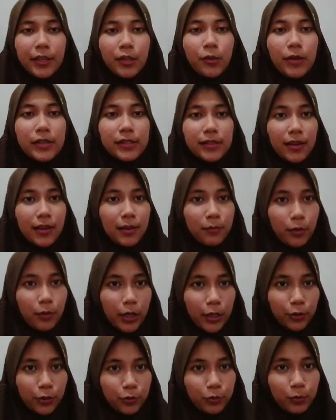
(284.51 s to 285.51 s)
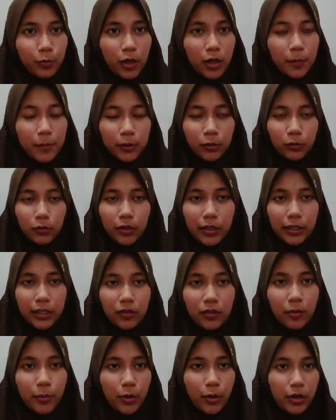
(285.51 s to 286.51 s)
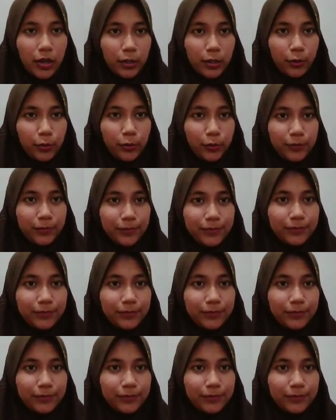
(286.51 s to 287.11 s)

wassalamualaikum warahmatullahi wabarakatuh.